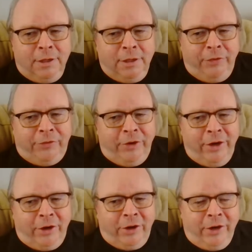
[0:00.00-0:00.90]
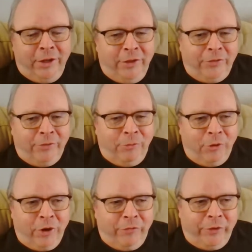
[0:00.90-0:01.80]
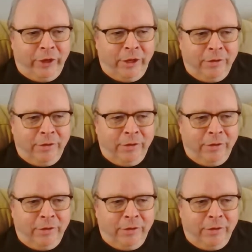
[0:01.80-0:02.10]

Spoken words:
Listen here. Listen real carefully.